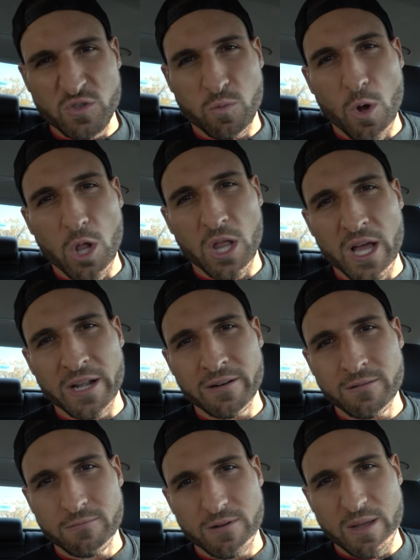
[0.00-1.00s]
swole
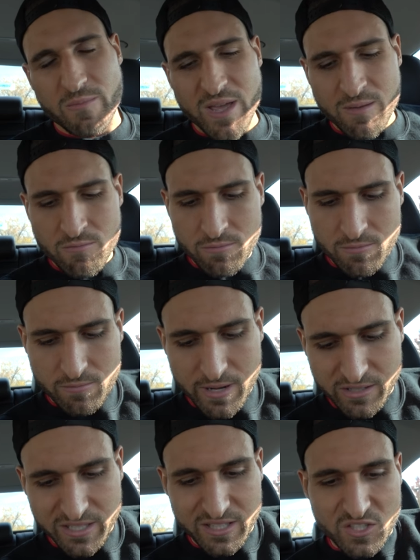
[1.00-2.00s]
on, right, babe?
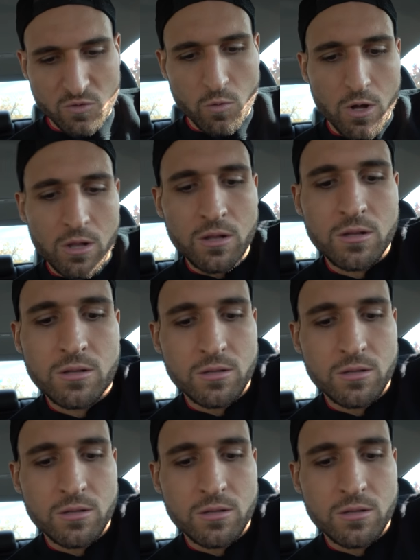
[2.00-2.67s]
About to get swole?